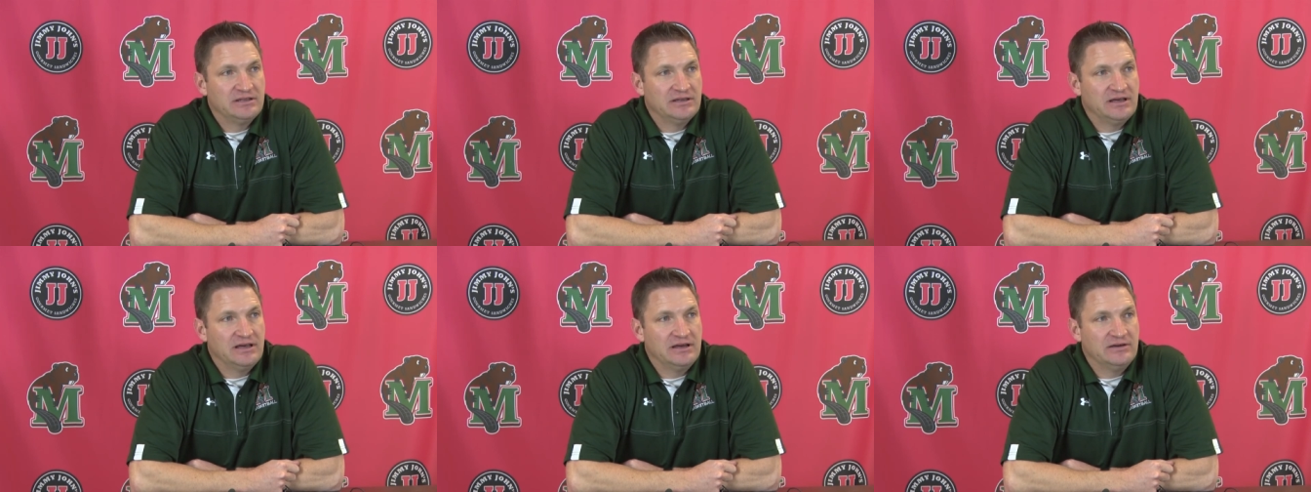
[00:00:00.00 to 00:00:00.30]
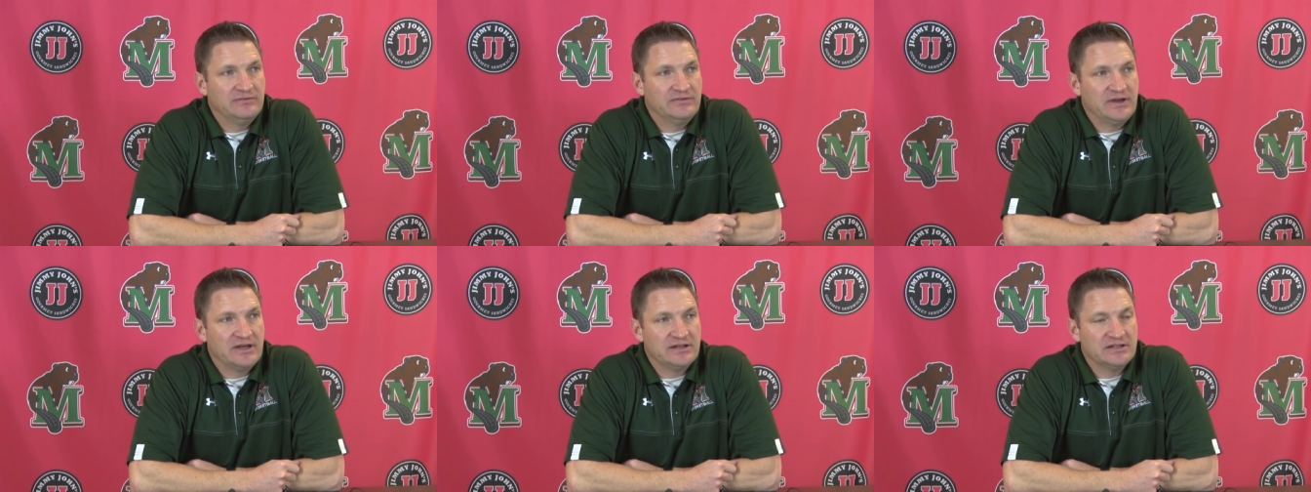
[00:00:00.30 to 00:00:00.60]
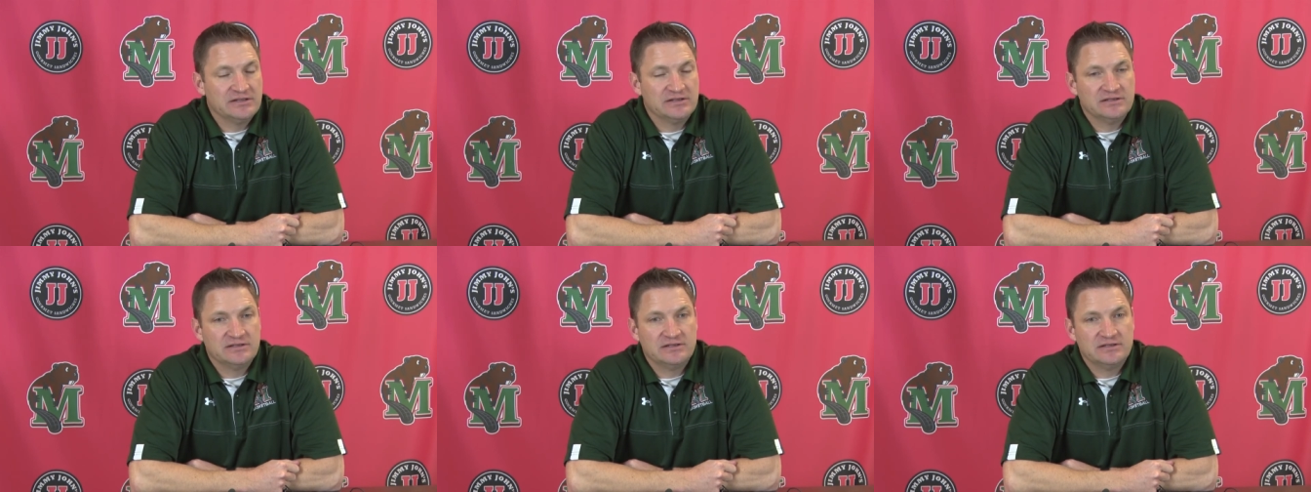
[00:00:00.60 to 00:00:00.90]
Uh, we've got
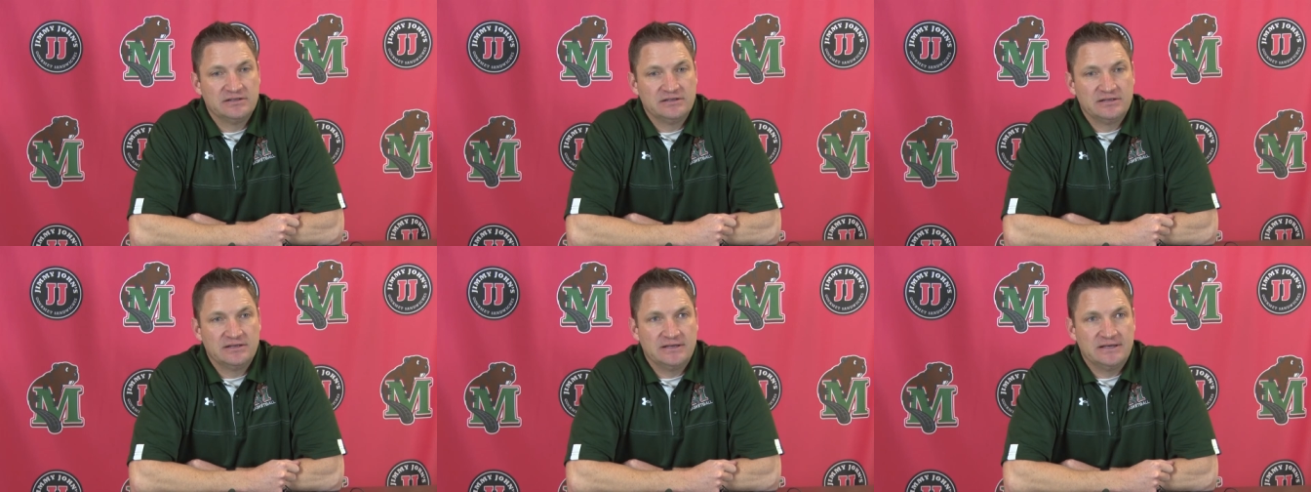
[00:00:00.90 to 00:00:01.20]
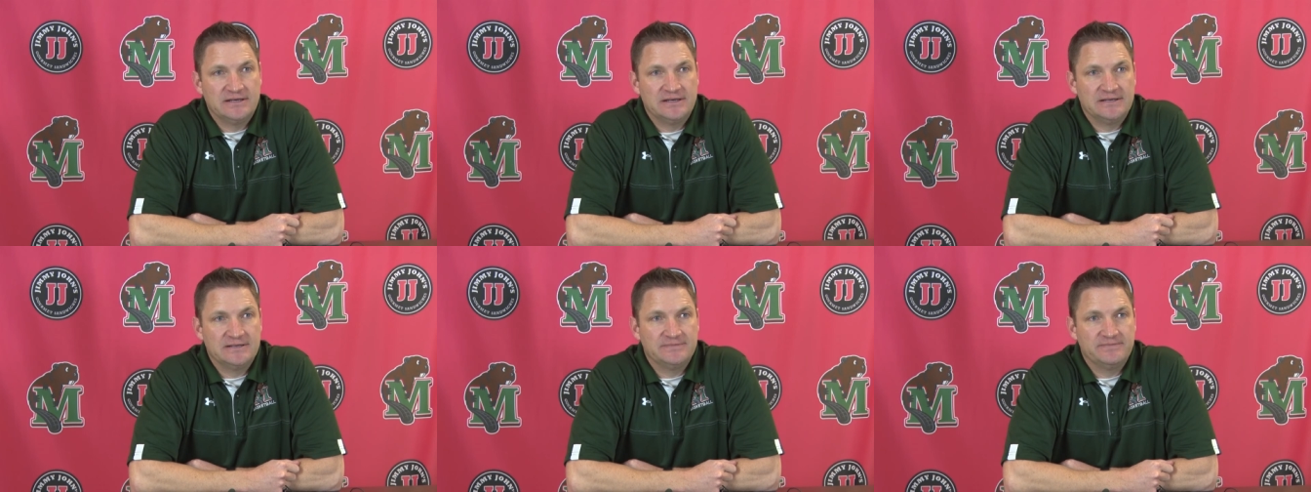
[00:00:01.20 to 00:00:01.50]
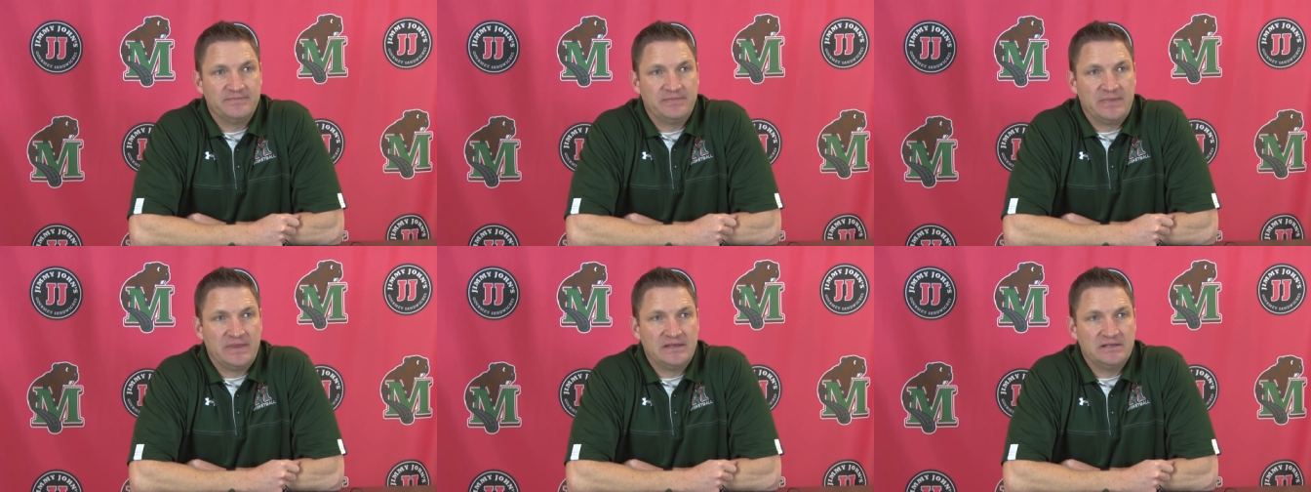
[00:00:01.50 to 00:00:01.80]
a, uh,
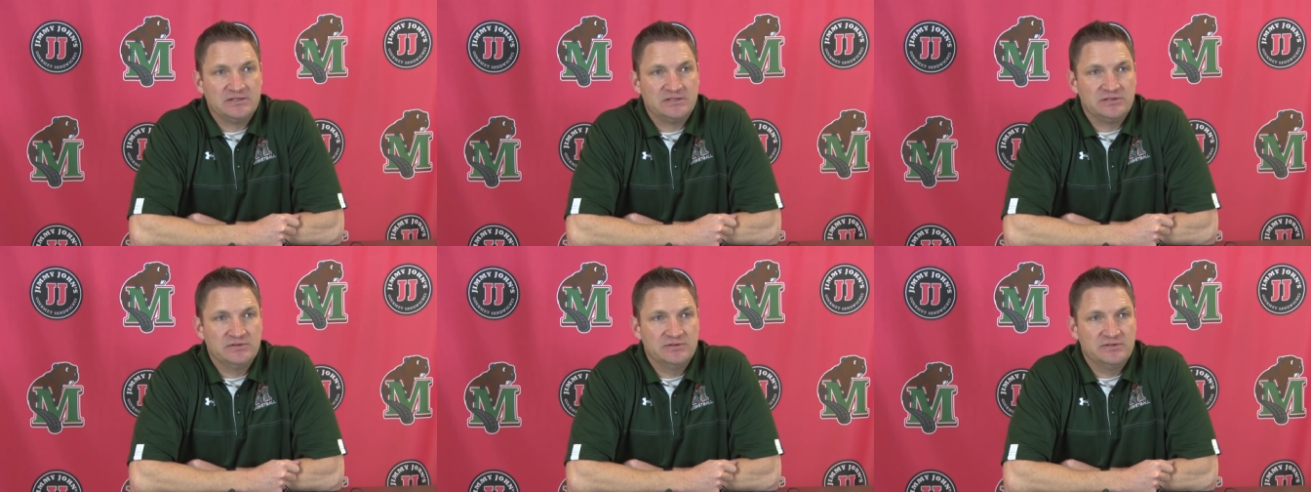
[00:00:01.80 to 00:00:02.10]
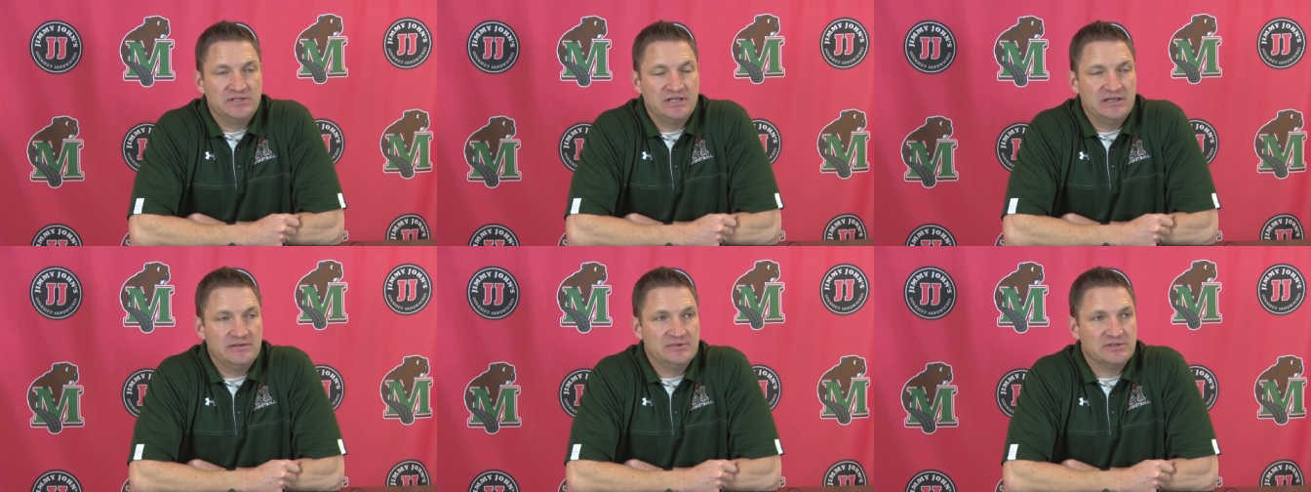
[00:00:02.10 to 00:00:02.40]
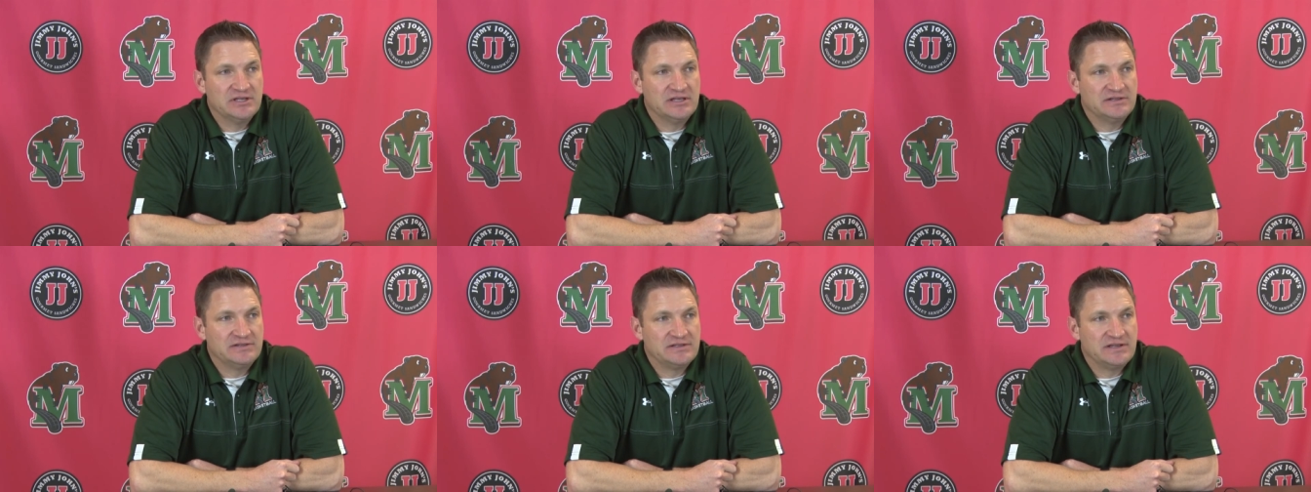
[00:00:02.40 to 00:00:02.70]
two teams
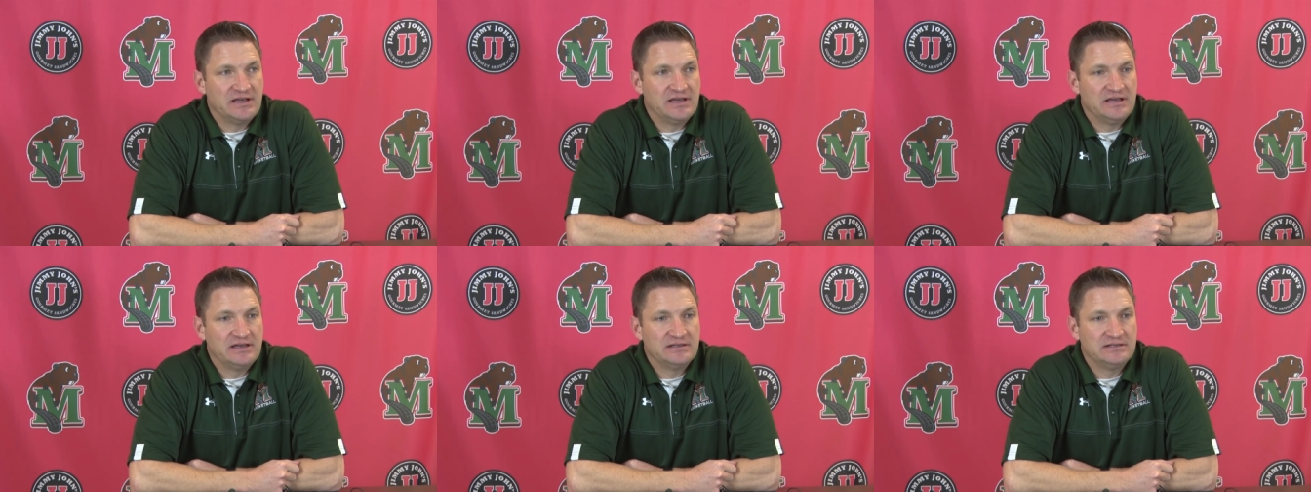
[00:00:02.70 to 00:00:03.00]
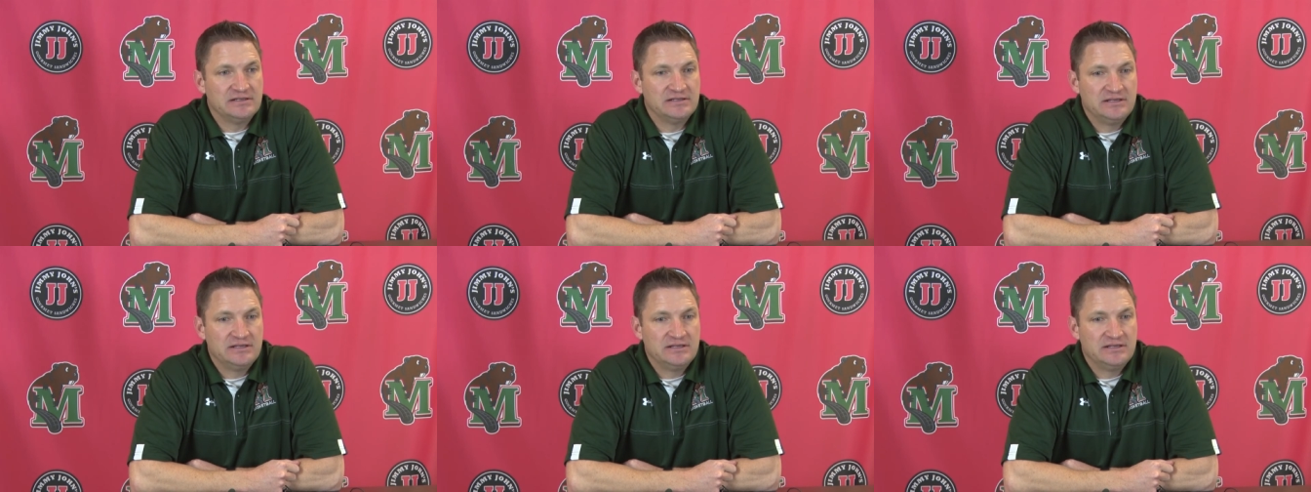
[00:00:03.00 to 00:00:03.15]
that uh,